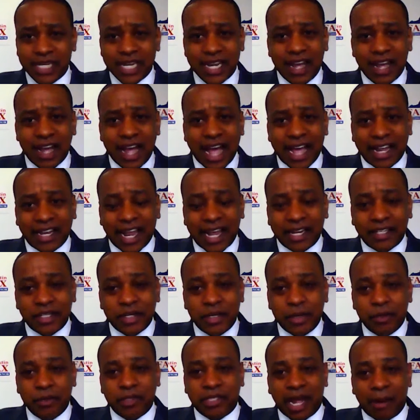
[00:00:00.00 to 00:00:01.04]
I like to
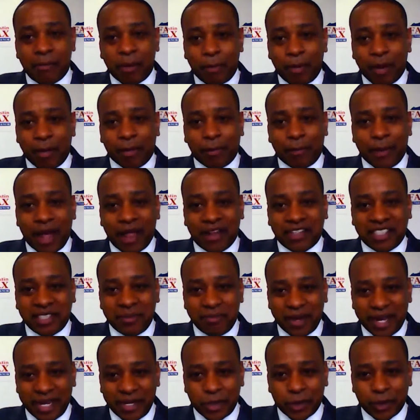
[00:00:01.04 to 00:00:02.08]
use. I'm a public policy
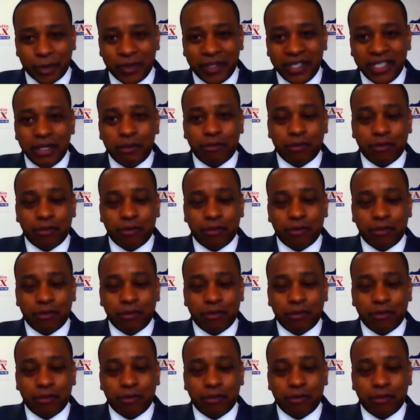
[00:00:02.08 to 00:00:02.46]
major